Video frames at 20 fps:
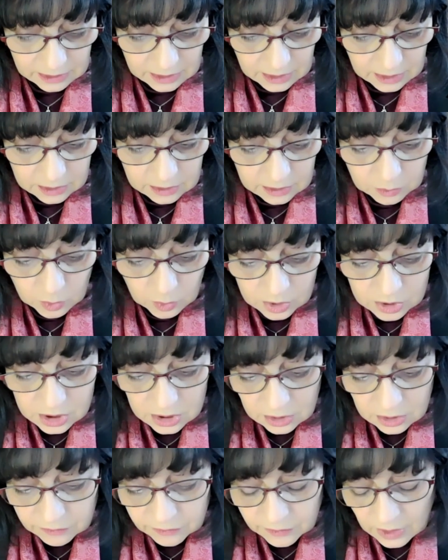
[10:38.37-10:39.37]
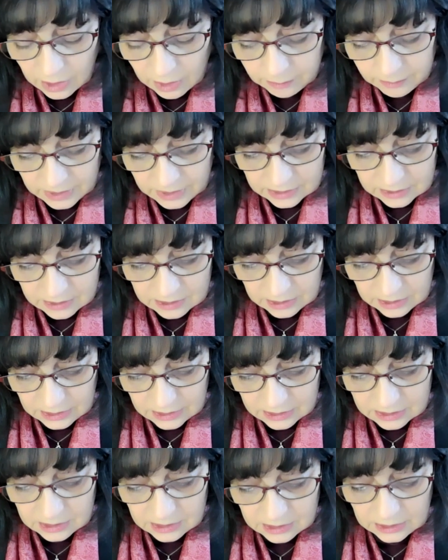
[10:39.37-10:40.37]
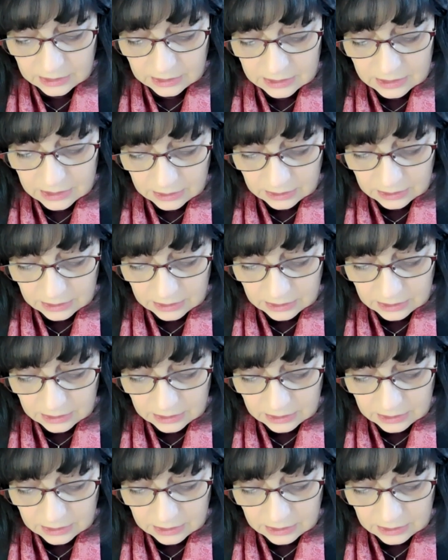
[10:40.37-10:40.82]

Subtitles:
The washing of garments is intended